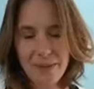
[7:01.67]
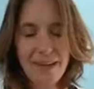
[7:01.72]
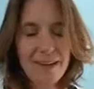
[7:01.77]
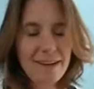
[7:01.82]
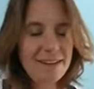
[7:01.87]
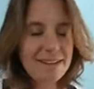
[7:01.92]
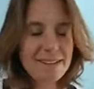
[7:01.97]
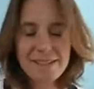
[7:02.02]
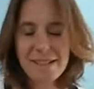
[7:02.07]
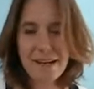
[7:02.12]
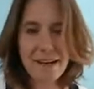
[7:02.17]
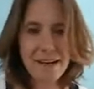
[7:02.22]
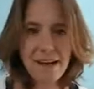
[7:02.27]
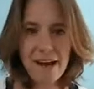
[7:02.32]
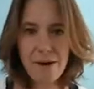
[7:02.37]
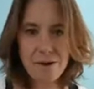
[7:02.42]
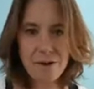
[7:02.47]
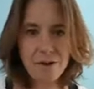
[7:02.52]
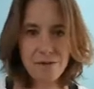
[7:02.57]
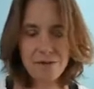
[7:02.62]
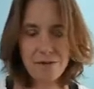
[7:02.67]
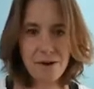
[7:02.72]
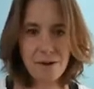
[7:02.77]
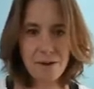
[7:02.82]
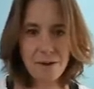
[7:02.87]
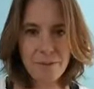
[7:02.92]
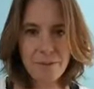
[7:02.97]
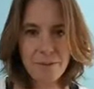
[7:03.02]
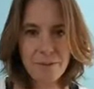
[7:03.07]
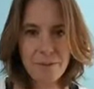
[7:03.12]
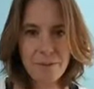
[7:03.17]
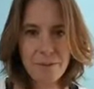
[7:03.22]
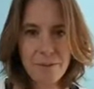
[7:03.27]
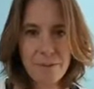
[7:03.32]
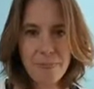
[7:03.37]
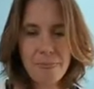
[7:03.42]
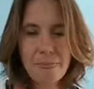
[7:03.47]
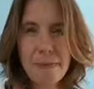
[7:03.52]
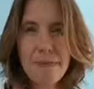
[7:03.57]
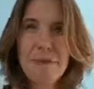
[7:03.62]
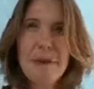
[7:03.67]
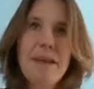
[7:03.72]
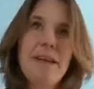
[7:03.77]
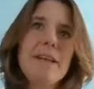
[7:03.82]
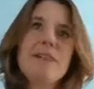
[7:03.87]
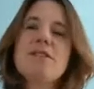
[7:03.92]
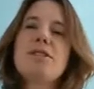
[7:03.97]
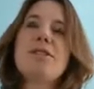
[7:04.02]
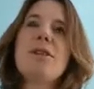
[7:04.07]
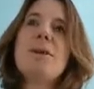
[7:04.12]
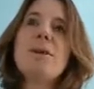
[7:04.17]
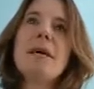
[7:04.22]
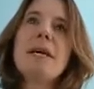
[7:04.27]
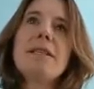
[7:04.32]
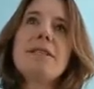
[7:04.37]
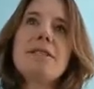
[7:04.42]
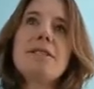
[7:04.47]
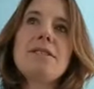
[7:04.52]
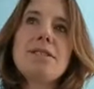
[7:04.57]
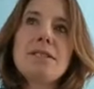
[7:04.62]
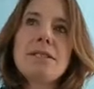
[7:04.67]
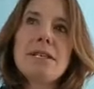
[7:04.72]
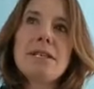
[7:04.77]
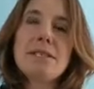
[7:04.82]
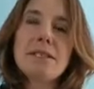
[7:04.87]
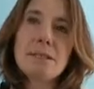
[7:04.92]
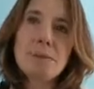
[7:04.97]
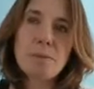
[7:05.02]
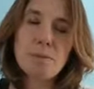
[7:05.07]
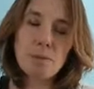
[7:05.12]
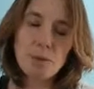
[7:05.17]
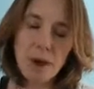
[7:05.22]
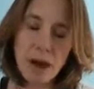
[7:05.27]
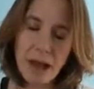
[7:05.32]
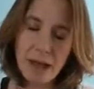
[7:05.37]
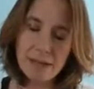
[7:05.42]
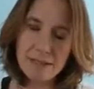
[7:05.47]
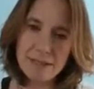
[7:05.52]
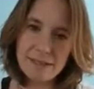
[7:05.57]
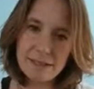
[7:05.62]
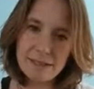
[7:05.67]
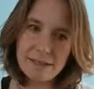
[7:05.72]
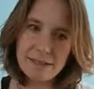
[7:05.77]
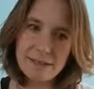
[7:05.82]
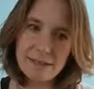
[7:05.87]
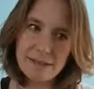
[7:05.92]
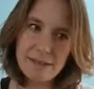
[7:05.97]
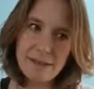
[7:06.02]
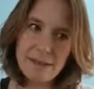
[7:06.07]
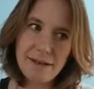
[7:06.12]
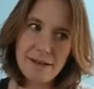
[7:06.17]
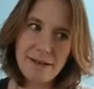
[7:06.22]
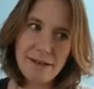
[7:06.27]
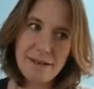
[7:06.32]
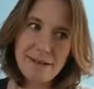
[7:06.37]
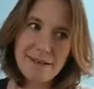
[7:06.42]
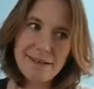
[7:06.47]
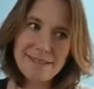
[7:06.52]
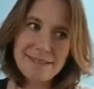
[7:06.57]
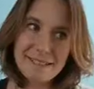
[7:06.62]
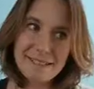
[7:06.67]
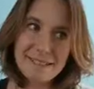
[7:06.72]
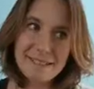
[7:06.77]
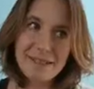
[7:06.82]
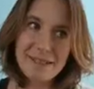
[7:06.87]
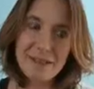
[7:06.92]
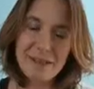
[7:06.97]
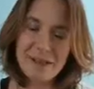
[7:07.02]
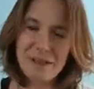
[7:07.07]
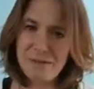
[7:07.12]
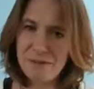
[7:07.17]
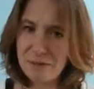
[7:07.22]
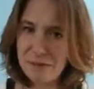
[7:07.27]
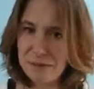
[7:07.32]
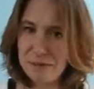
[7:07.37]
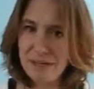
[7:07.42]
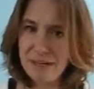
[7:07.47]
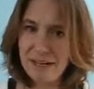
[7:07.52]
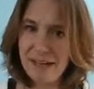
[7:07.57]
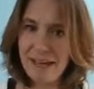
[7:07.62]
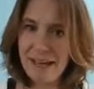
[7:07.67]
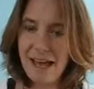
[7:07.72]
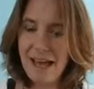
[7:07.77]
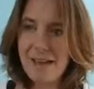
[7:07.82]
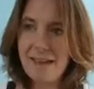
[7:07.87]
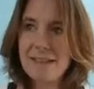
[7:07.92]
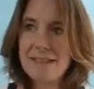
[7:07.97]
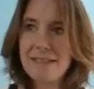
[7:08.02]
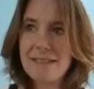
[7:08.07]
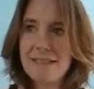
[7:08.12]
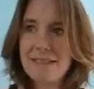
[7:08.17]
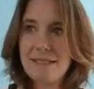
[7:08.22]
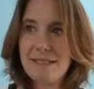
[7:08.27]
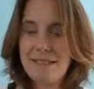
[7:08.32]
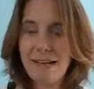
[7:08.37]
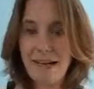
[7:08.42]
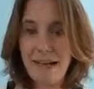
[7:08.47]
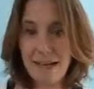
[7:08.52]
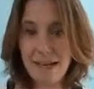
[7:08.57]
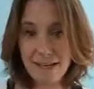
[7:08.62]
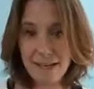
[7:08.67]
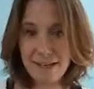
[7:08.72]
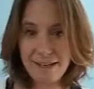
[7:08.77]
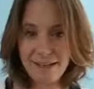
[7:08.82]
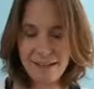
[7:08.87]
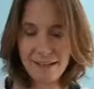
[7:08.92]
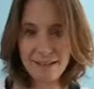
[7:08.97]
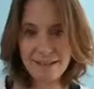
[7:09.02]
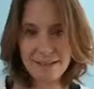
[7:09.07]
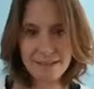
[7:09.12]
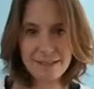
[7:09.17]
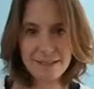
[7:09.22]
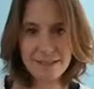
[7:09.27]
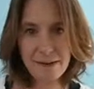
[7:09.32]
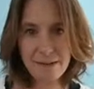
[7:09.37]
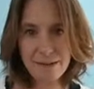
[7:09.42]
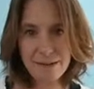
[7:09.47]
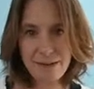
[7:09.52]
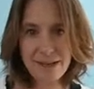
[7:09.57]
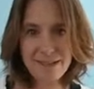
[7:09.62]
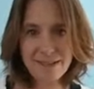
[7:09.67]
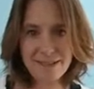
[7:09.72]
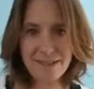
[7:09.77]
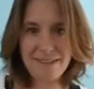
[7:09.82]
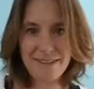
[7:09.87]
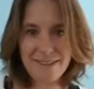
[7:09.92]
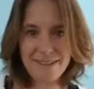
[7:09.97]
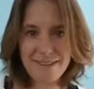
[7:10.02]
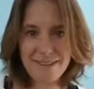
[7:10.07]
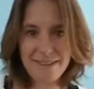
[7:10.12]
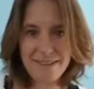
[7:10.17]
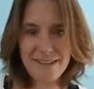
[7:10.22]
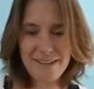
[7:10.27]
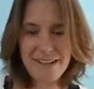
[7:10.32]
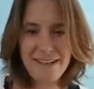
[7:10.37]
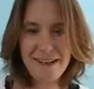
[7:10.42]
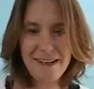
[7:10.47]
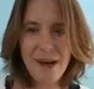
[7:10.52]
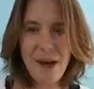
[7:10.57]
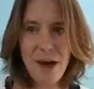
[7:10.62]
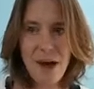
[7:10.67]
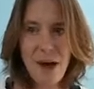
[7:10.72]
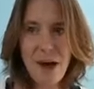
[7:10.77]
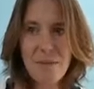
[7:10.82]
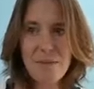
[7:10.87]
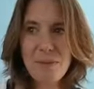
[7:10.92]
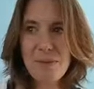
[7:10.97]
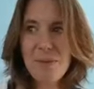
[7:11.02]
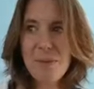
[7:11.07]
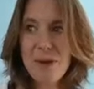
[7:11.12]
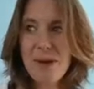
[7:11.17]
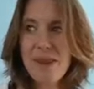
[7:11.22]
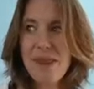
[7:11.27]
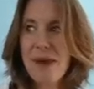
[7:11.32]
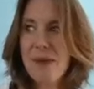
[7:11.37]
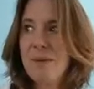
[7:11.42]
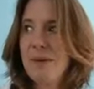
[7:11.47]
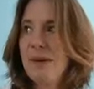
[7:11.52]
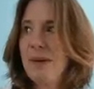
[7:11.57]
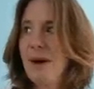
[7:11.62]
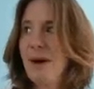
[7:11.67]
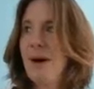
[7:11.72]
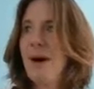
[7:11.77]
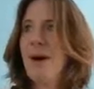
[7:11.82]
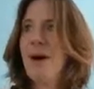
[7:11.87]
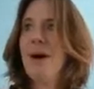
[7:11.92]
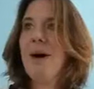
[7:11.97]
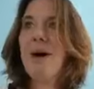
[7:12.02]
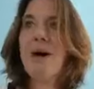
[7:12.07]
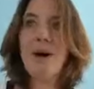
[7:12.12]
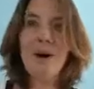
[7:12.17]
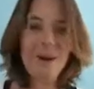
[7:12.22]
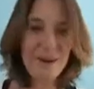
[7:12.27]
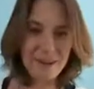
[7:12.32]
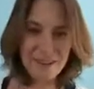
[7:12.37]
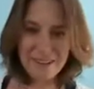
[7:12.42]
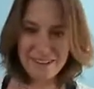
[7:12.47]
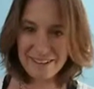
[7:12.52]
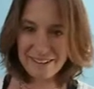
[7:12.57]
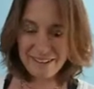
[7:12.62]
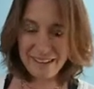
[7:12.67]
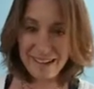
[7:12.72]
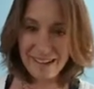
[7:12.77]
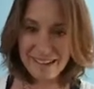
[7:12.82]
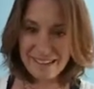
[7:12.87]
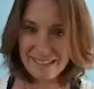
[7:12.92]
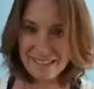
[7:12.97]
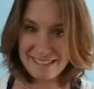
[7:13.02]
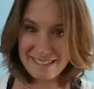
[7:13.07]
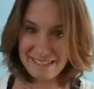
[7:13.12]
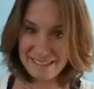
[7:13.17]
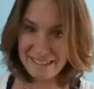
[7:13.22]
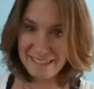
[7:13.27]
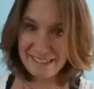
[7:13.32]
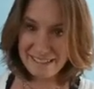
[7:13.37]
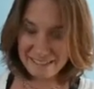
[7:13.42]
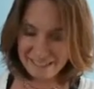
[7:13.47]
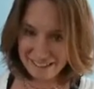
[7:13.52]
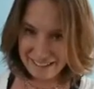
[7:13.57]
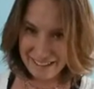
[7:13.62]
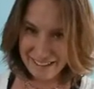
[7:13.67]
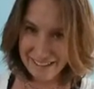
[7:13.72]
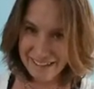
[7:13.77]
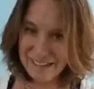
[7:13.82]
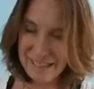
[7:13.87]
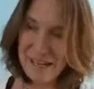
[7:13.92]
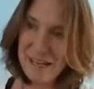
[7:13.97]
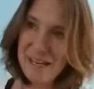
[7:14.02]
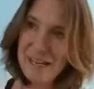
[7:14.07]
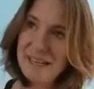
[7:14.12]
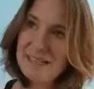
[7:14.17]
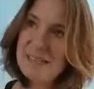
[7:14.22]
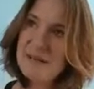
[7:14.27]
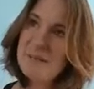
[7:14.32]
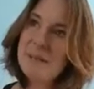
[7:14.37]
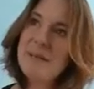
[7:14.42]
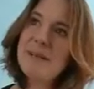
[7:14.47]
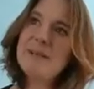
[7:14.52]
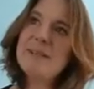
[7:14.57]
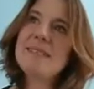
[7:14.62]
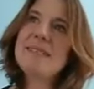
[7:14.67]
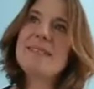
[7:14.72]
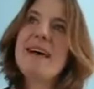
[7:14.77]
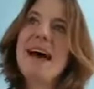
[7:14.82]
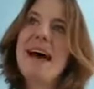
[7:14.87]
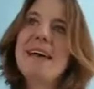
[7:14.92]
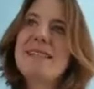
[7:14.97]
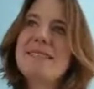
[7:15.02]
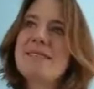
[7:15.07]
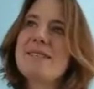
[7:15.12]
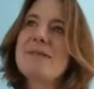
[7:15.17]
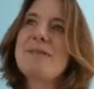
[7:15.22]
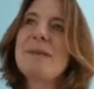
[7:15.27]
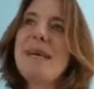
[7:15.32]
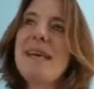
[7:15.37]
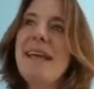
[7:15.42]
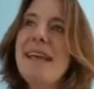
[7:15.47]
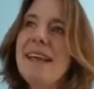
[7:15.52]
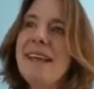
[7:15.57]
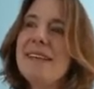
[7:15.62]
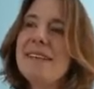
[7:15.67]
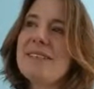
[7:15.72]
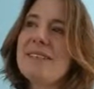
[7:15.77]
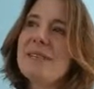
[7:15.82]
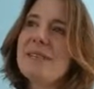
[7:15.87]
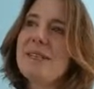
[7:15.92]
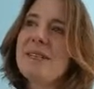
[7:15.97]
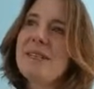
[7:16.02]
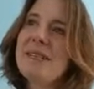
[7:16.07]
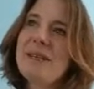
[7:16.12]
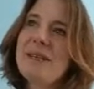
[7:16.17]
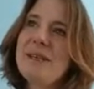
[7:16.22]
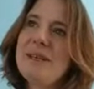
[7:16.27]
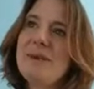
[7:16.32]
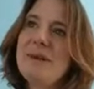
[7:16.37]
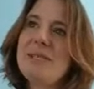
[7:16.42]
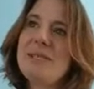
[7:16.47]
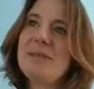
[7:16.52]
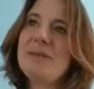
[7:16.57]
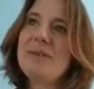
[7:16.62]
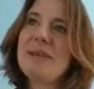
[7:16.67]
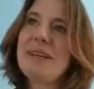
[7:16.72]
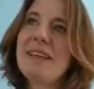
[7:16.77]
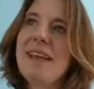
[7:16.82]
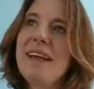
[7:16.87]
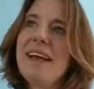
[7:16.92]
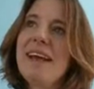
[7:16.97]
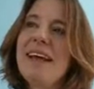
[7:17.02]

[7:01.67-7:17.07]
and it's not our fault, right? So it's a practiced skill of learning how to stay here and stay present. One that we all are constantly learning. Somebody once asked me, they started the question with,